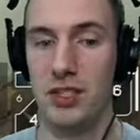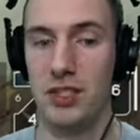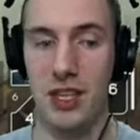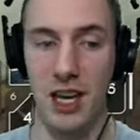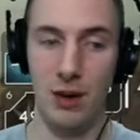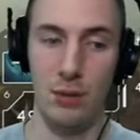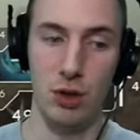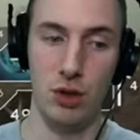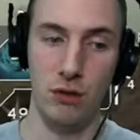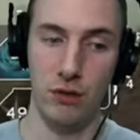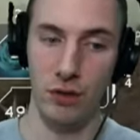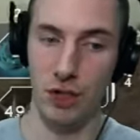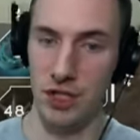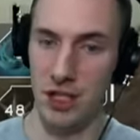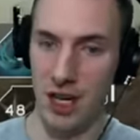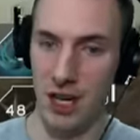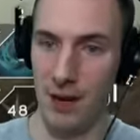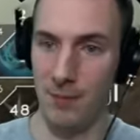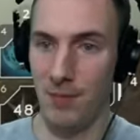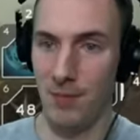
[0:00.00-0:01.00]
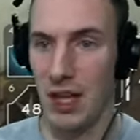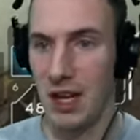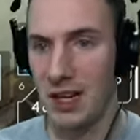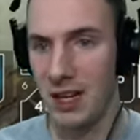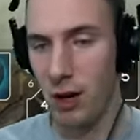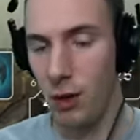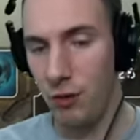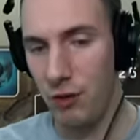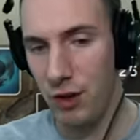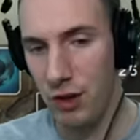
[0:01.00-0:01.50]
damage over time.
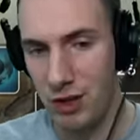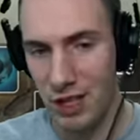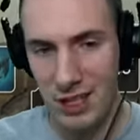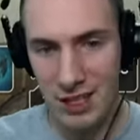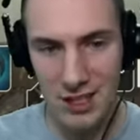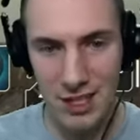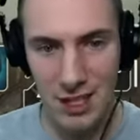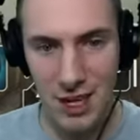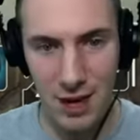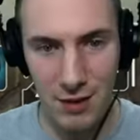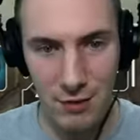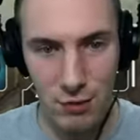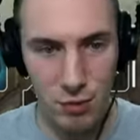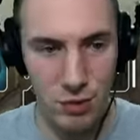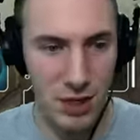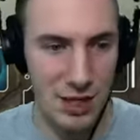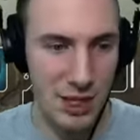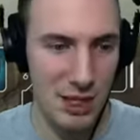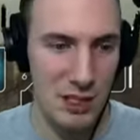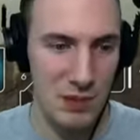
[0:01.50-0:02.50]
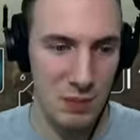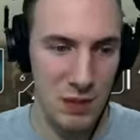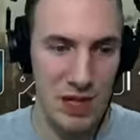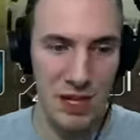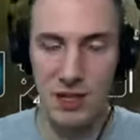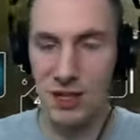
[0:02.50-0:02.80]
Now, a few things that I haven't really explained